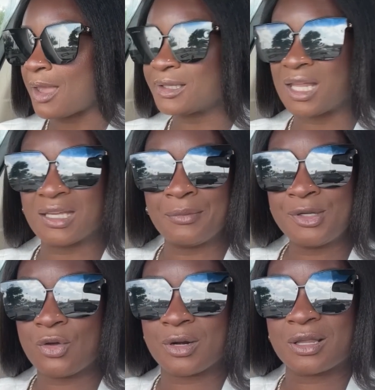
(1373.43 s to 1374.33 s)
Uh, let me
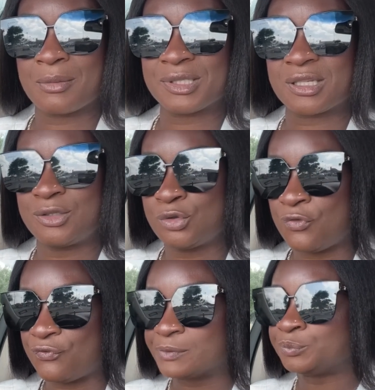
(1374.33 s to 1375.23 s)
know in the comments, can you
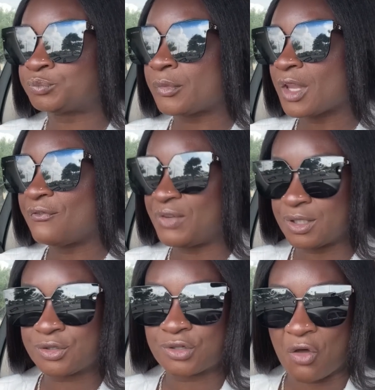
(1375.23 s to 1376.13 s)

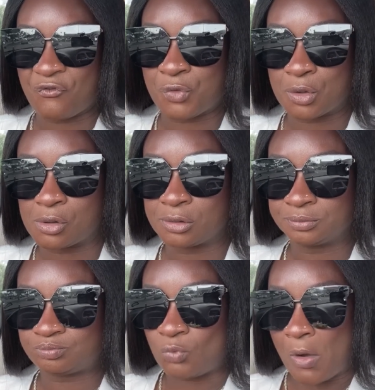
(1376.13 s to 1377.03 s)
finish a full
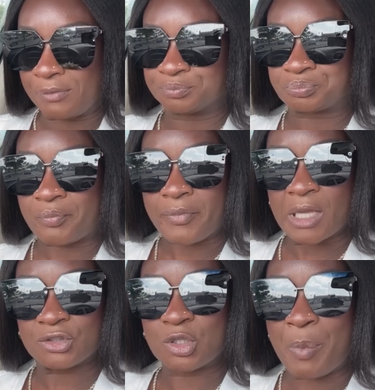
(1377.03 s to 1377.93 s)

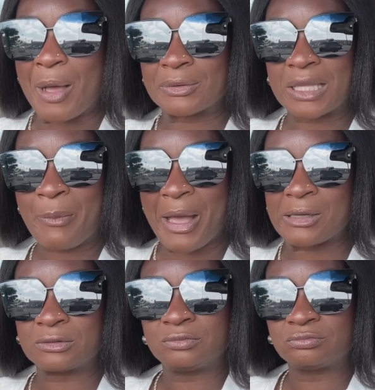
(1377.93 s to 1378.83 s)
Chipotle
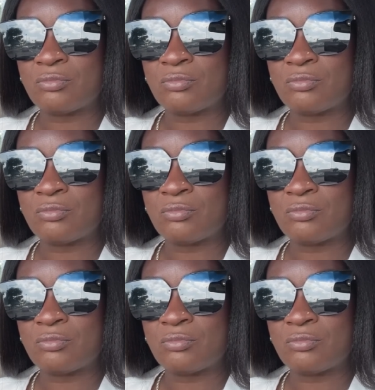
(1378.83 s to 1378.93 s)
bowl?